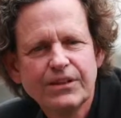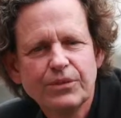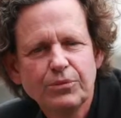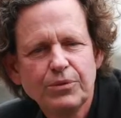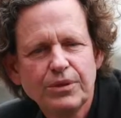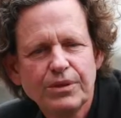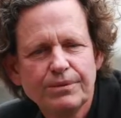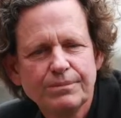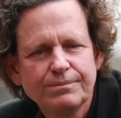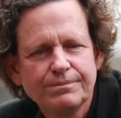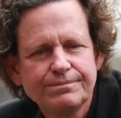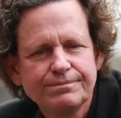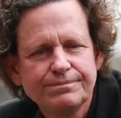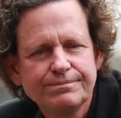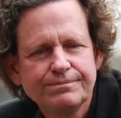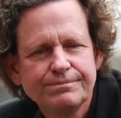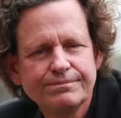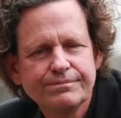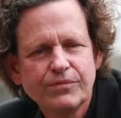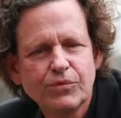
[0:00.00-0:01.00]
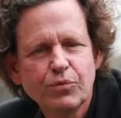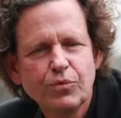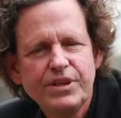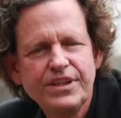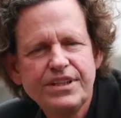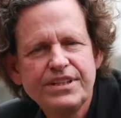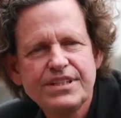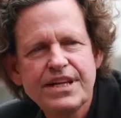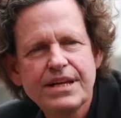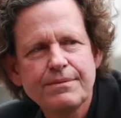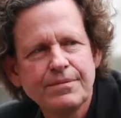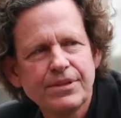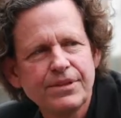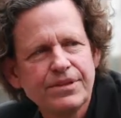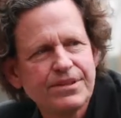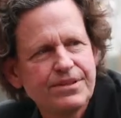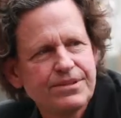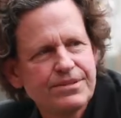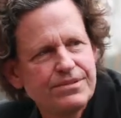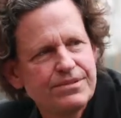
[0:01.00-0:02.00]
Well, we design
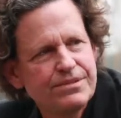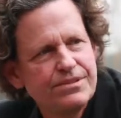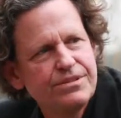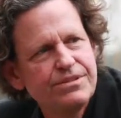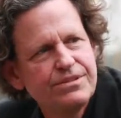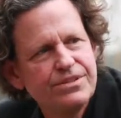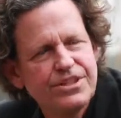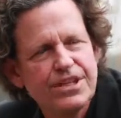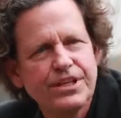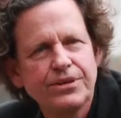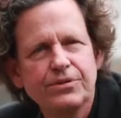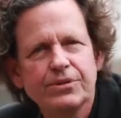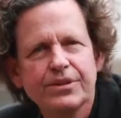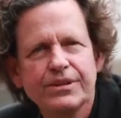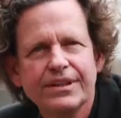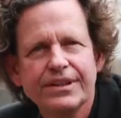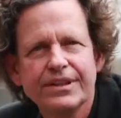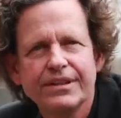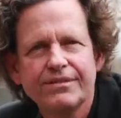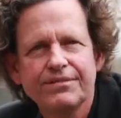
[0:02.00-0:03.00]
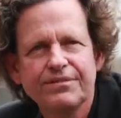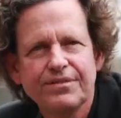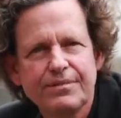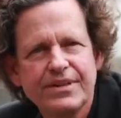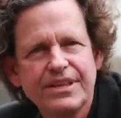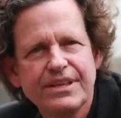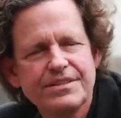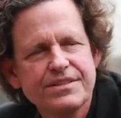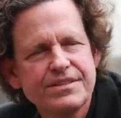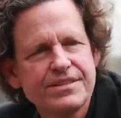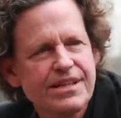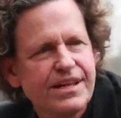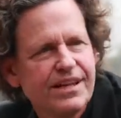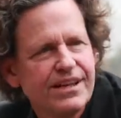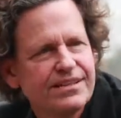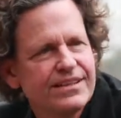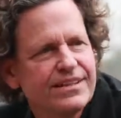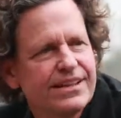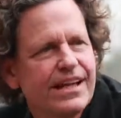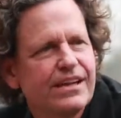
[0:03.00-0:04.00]
buildings generally from the
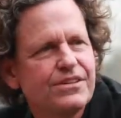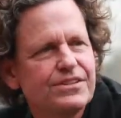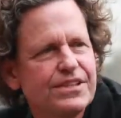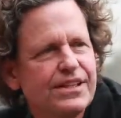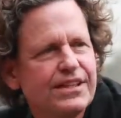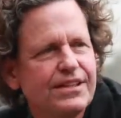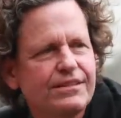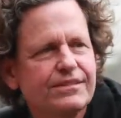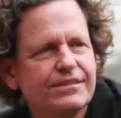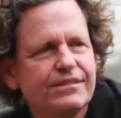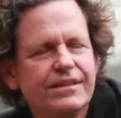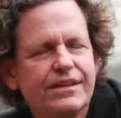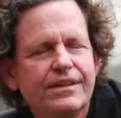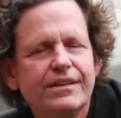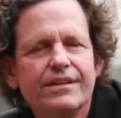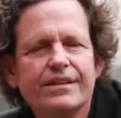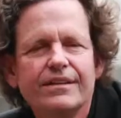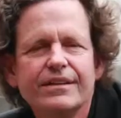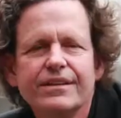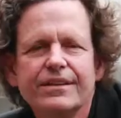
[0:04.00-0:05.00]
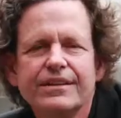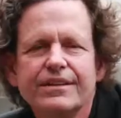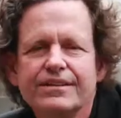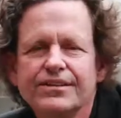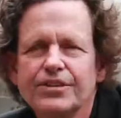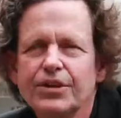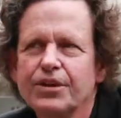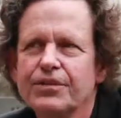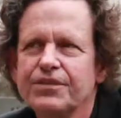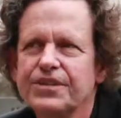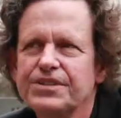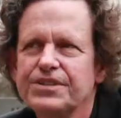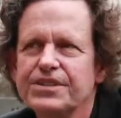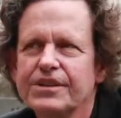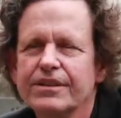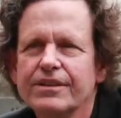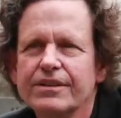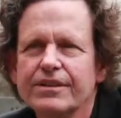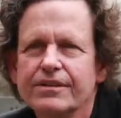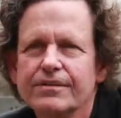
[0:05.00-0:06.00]
inside to the outside. So if it's
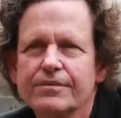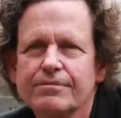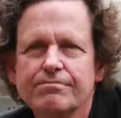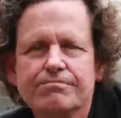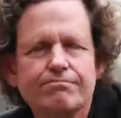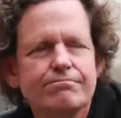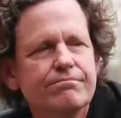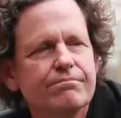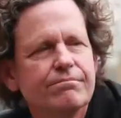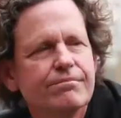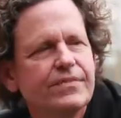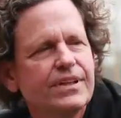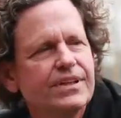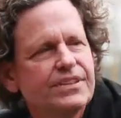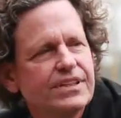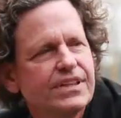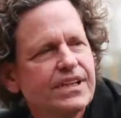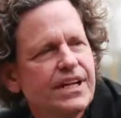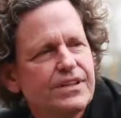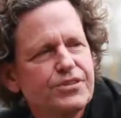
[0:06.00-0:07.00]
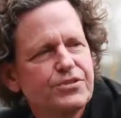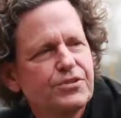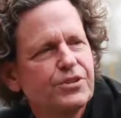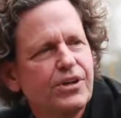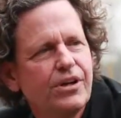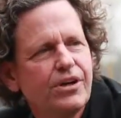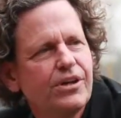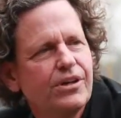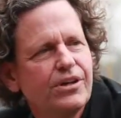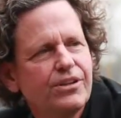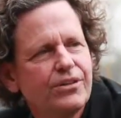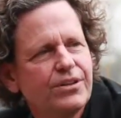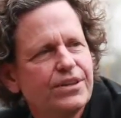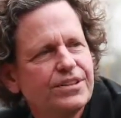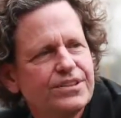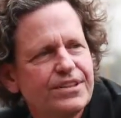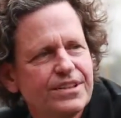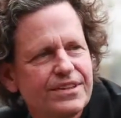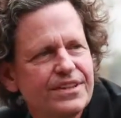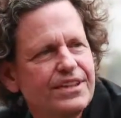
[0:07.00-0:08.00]
a concert hall or
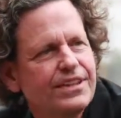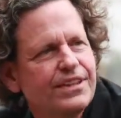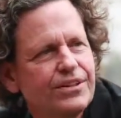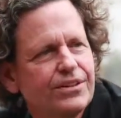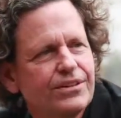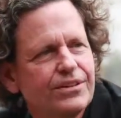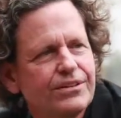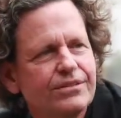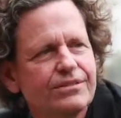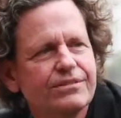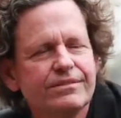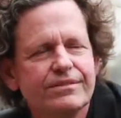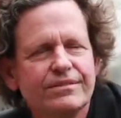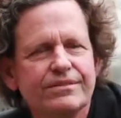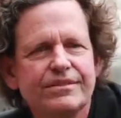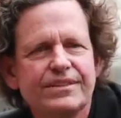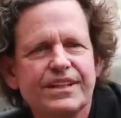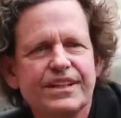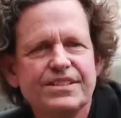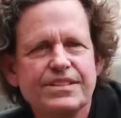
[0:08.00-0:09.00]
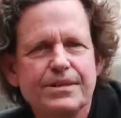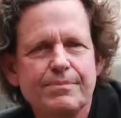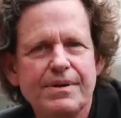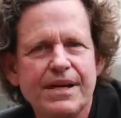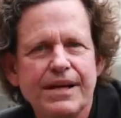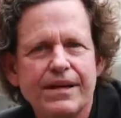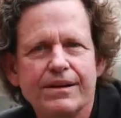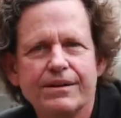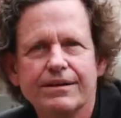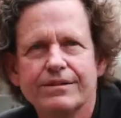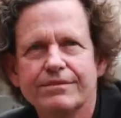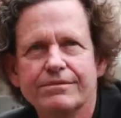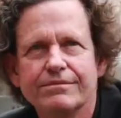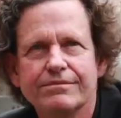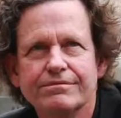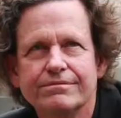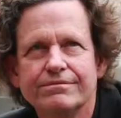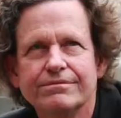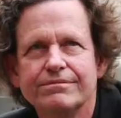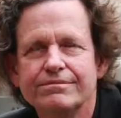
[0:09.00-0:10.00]
it's a theater, it's about
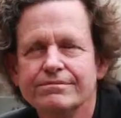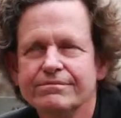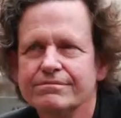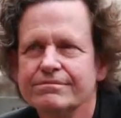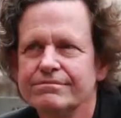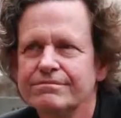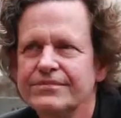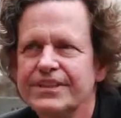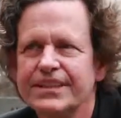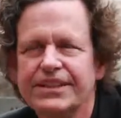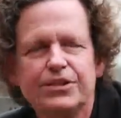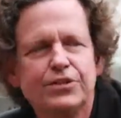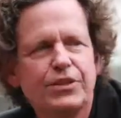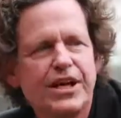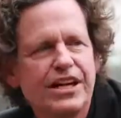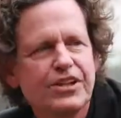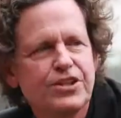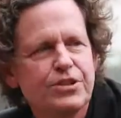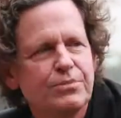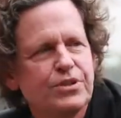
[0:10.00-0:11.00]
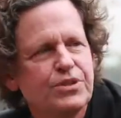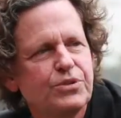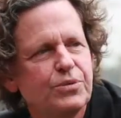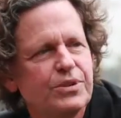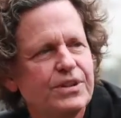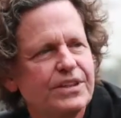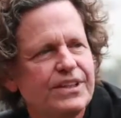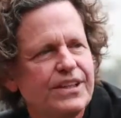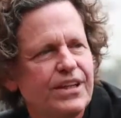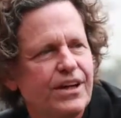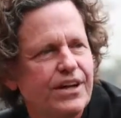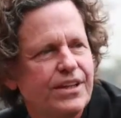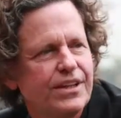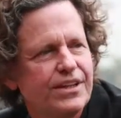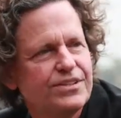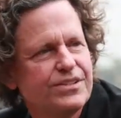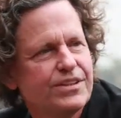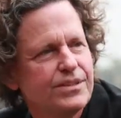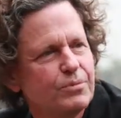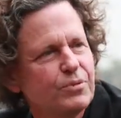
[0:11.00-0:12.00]
the interaction between the
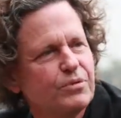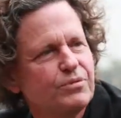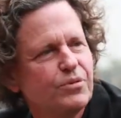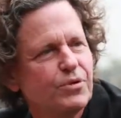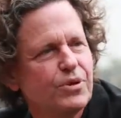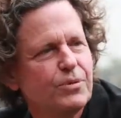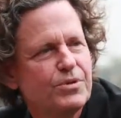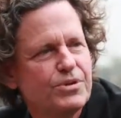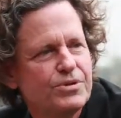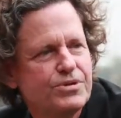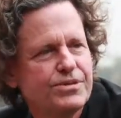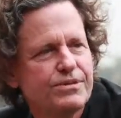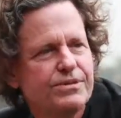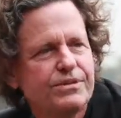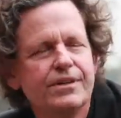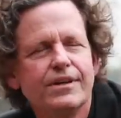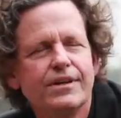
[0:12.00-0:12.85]
audience and the performers.